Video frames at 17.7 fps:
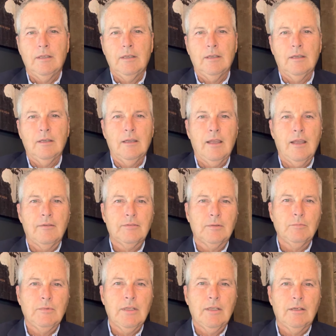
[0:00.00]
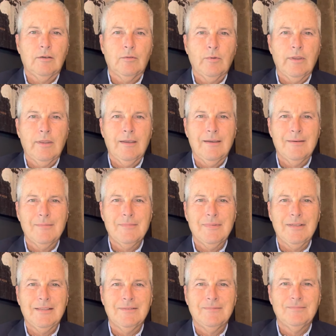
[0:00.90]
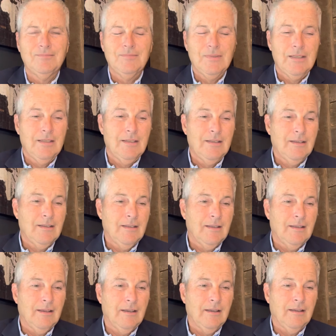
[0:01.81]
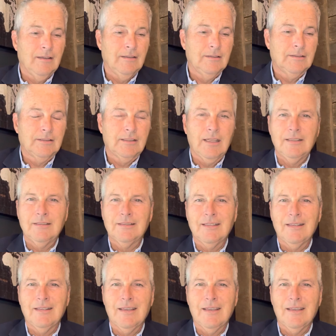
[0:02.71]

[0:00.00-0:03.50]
Uh, have some dinner with him and uh, Stacy.